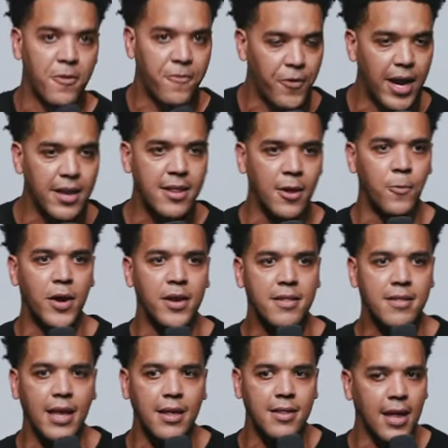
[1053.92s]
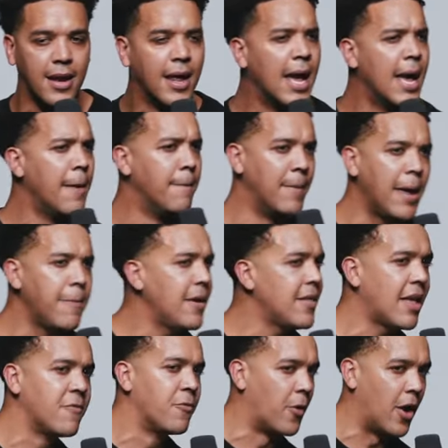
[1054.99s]
with friends in one season, maybe
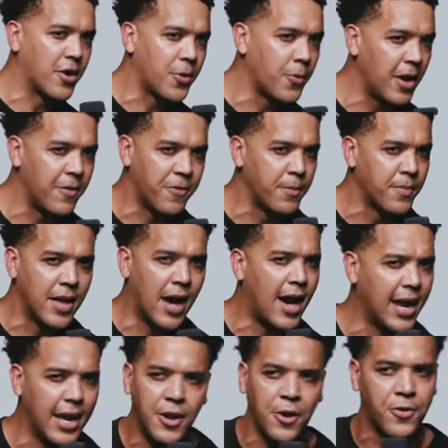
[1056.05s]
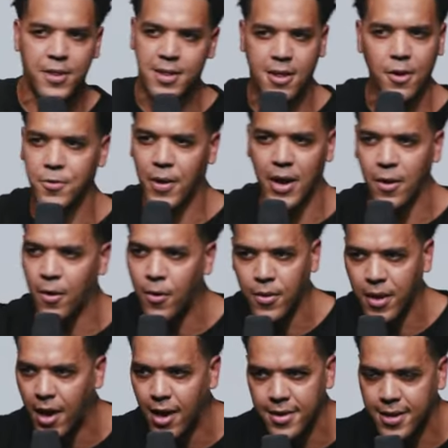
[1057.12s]
they've walked away from God and you're still trying to
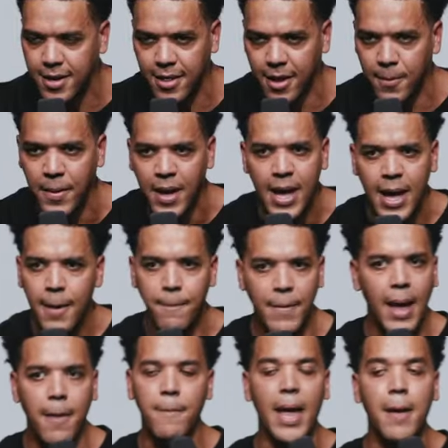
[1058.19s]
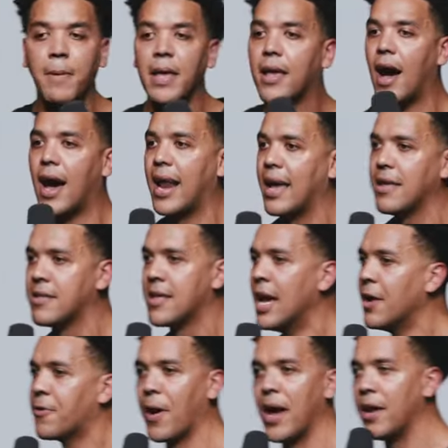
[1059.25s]
hold on to them. Maybe God has
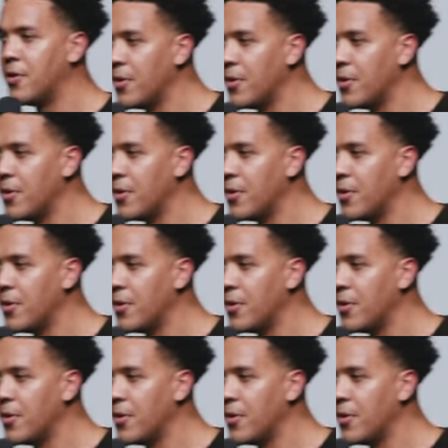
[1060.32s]
tried